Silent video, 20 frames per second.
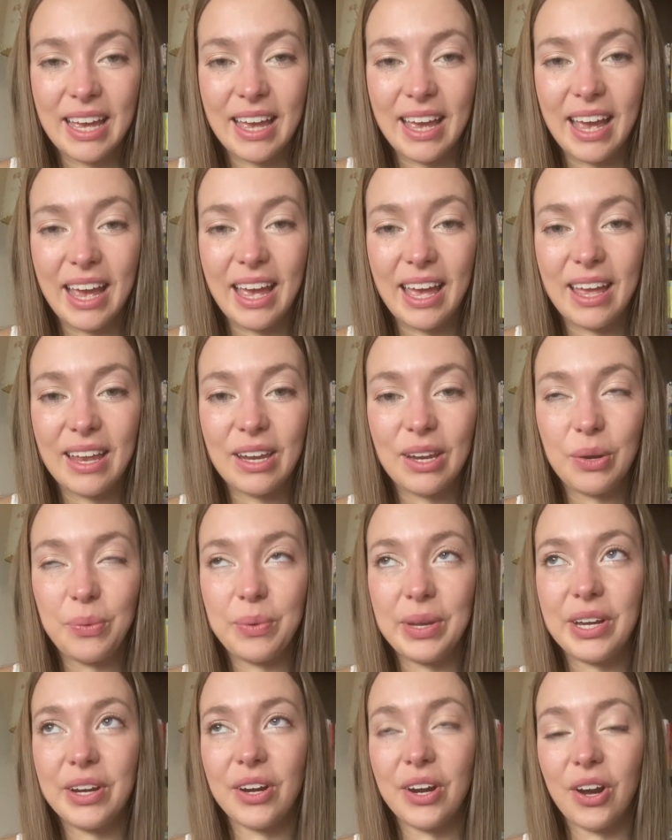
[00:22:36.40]
and
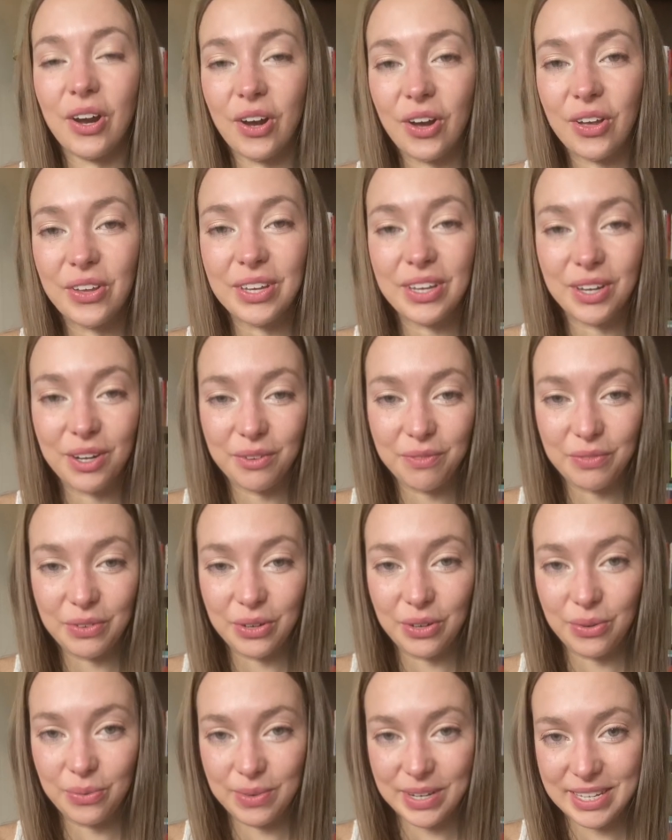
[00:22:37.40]
we are all here
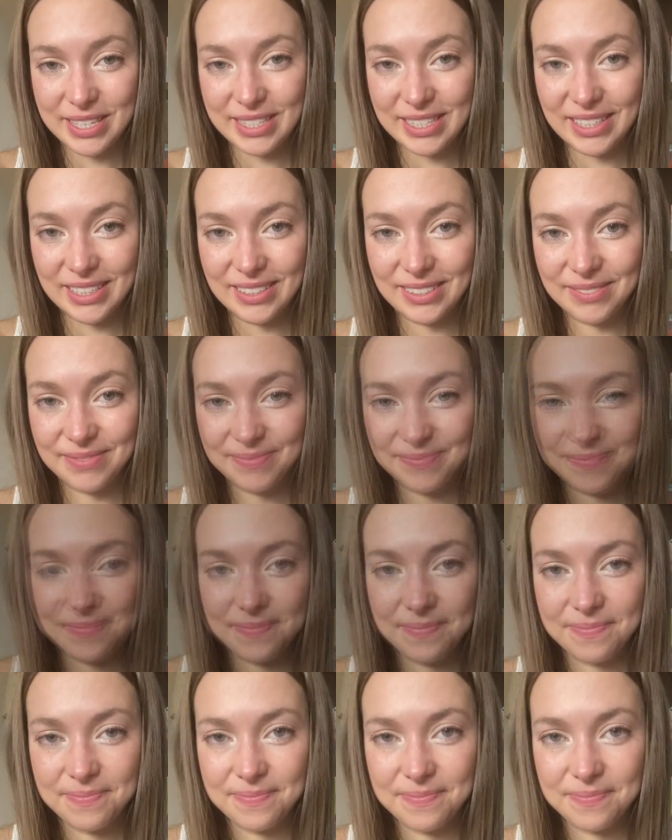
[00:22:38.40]
for a reason.
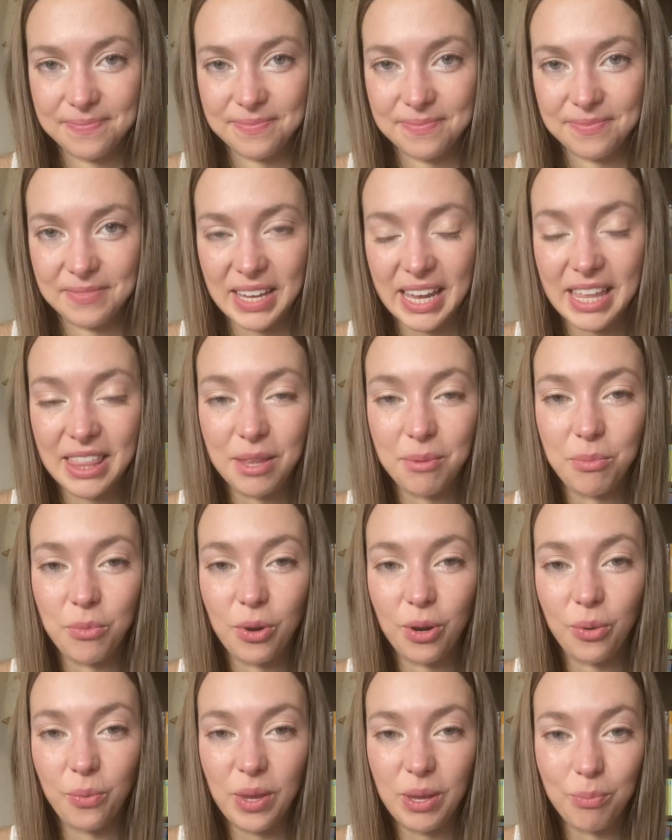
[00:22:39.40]
And the
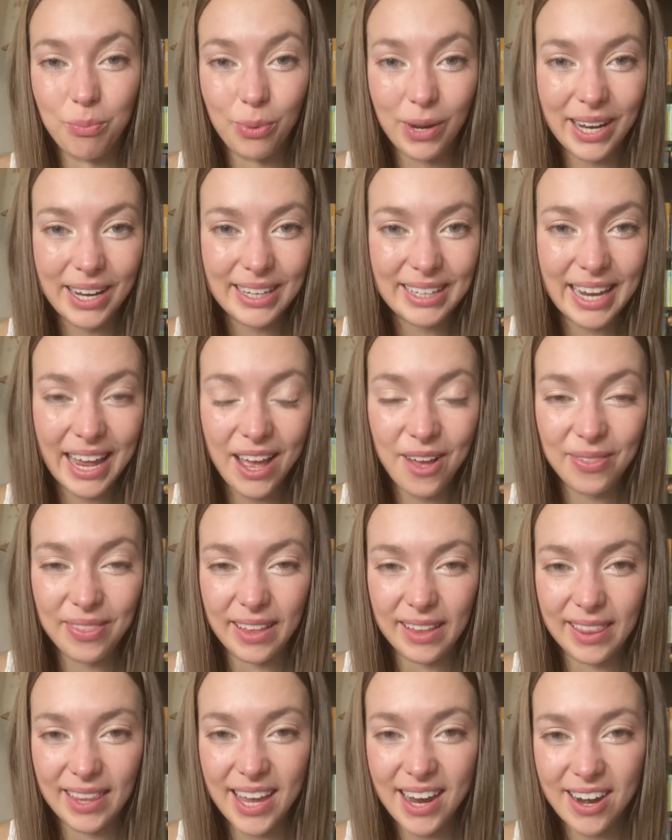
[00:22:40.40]
more we break down
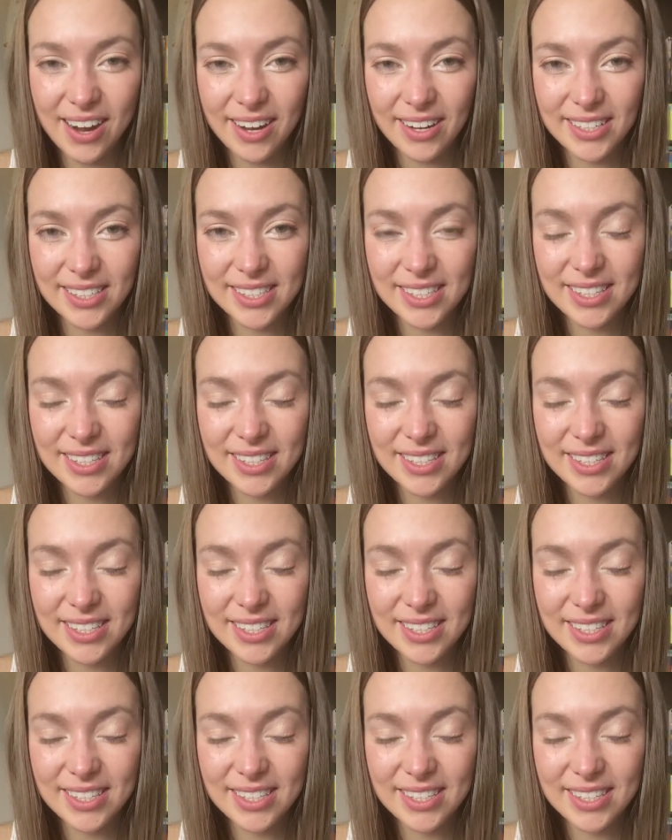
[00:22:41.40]
the layers,